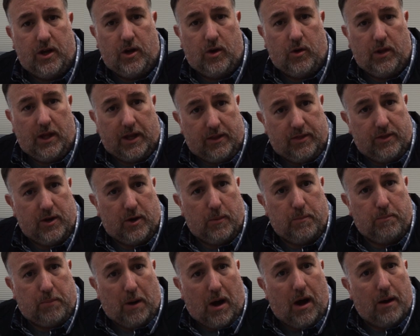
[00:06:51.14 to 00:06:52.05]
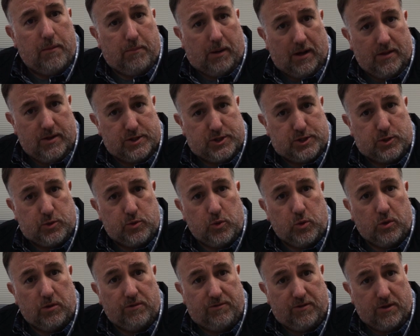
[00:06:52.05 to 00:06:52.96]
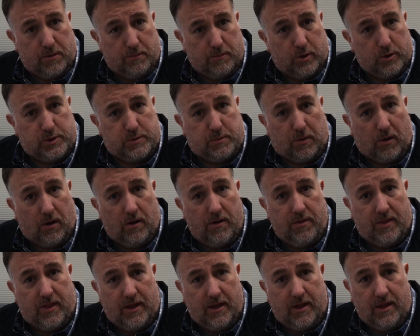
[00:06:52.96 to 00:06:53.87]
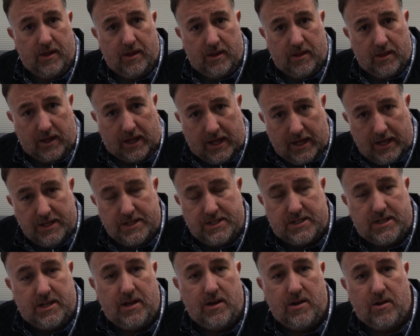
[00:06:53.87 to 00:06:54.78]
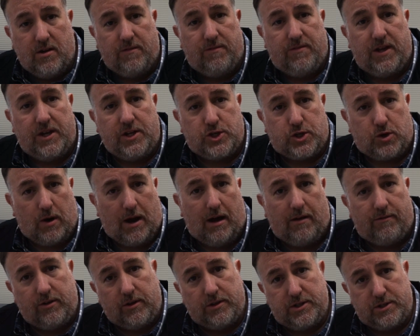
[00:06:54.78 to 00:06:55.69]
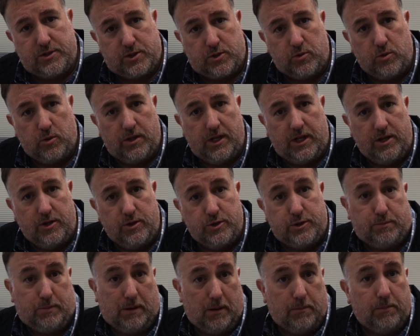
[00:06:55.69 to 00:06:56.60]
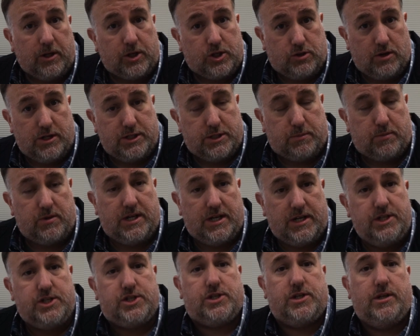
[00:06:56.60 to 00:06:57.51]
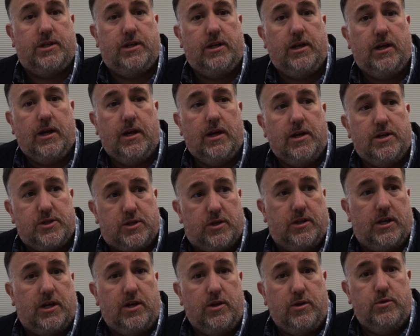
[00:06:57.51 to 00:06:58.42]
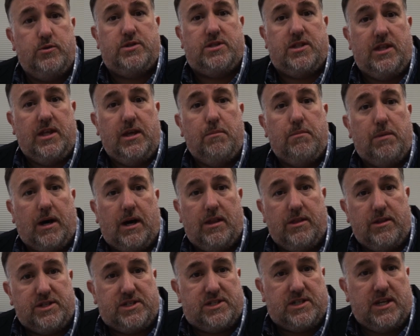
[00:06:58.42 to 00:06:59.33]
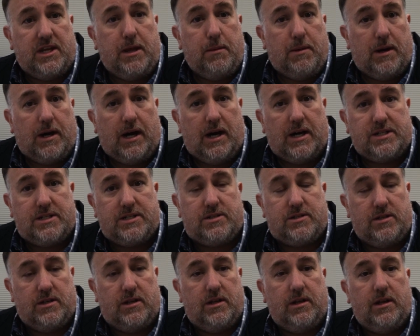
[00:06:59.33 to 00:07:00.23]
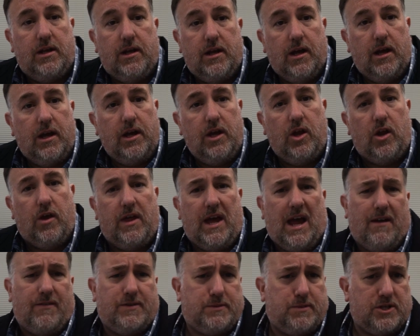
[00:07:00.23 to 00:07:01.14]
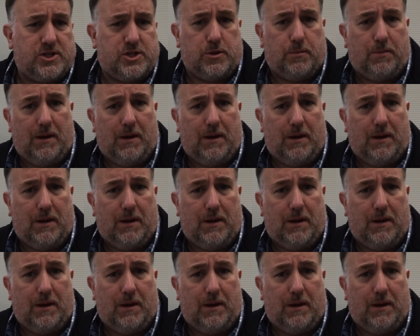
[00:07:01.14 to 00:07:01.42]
like that are bought by the school for the most part. The kids here, if they travel to school, they use public transportation. So they use the city bus, and they have special